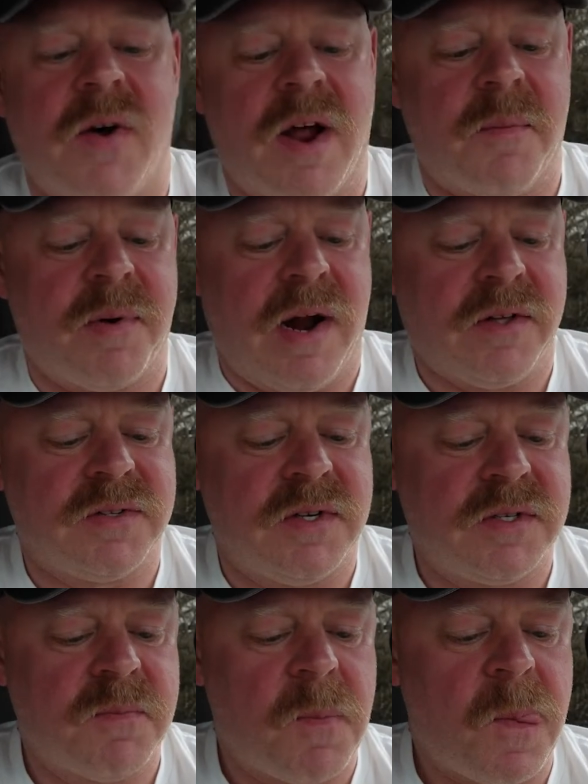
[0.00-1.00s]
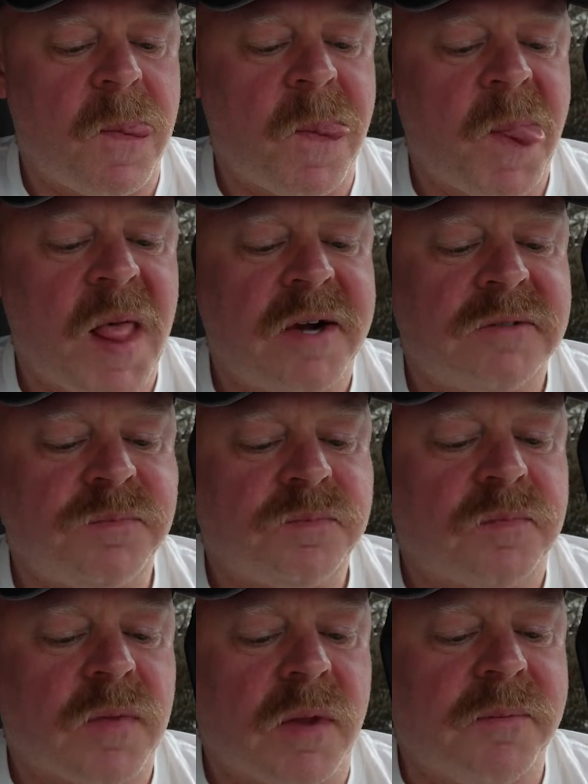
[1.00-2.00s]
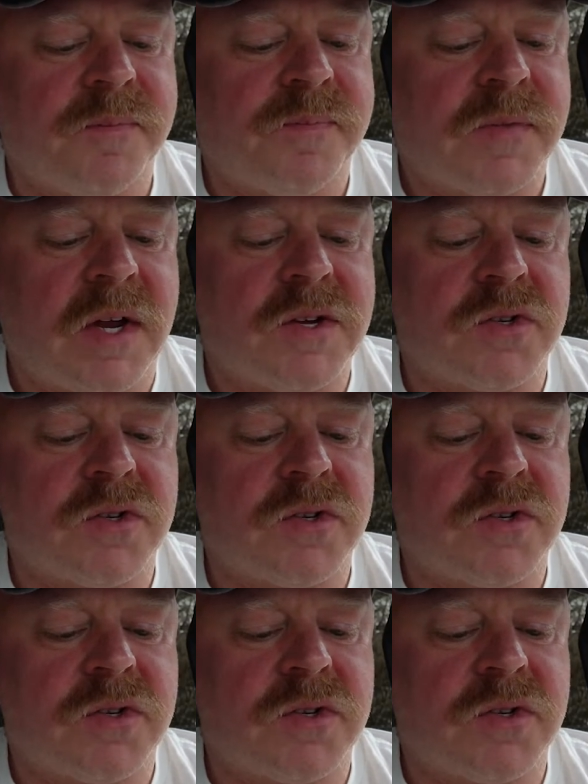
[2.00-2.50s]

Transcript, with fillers: how to pronounce these. Mm, that